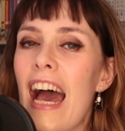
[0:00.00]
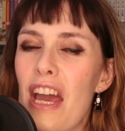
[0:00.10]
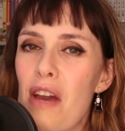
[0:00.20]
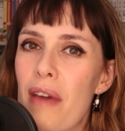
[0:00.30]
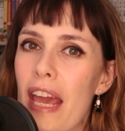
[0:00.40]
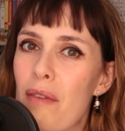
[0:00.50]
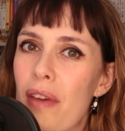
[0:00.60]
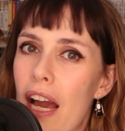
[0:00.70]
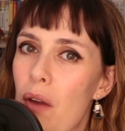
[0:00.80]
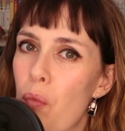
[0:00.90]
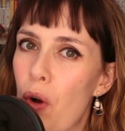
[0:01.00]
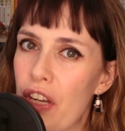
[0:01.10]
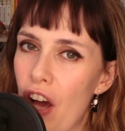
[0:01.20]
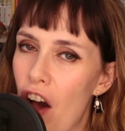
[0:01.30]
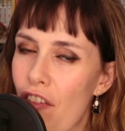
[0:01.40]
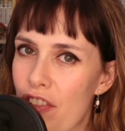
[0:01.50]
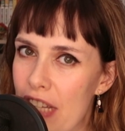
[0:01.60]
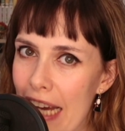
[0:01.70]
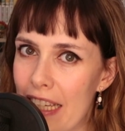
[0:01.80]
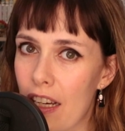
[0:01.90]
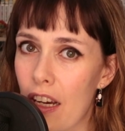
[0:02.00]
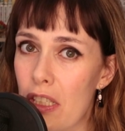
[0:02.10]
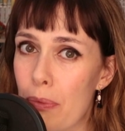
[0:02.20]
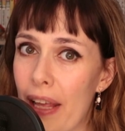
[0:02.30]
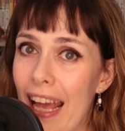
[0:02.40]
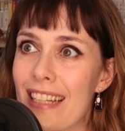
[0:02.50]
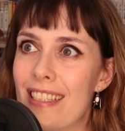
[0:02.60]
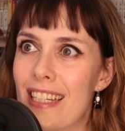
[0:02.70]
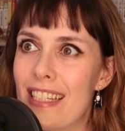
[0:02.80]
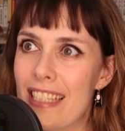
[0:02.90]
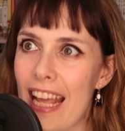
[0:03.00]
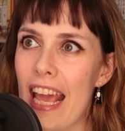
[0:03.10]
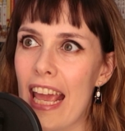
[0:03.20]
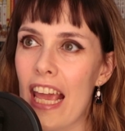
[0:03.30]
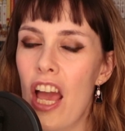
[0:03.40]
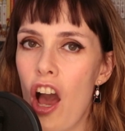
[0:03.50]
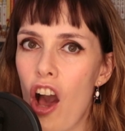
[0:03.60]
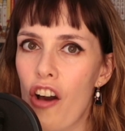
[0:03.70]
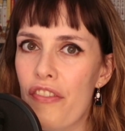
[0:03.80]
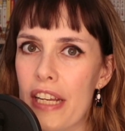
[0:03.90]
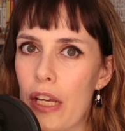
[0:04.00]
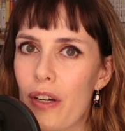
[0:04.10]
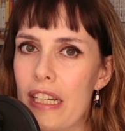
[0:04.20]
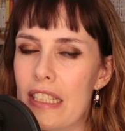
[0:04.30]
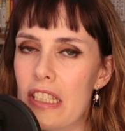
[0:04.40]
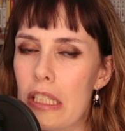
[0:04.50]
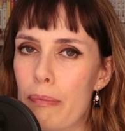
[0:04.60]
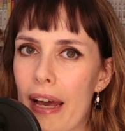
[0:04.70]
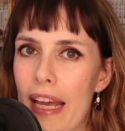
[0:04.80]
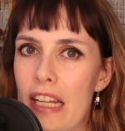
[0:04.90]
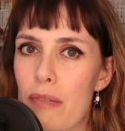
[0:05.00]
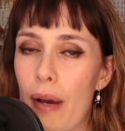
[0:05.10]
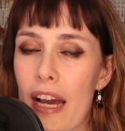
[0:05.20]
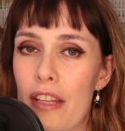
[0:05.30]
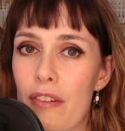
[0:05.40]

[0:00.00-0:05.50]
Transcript: Hi, I'm Amy, I'm one half of Tanda Cosplay, and today our video is inspired by